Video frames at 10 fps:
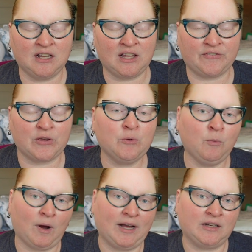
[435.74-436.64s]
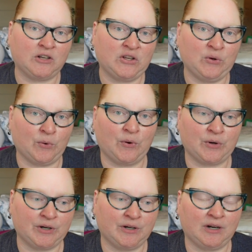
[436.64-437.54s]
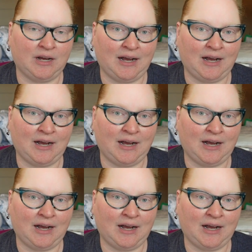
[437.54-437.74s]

if you want your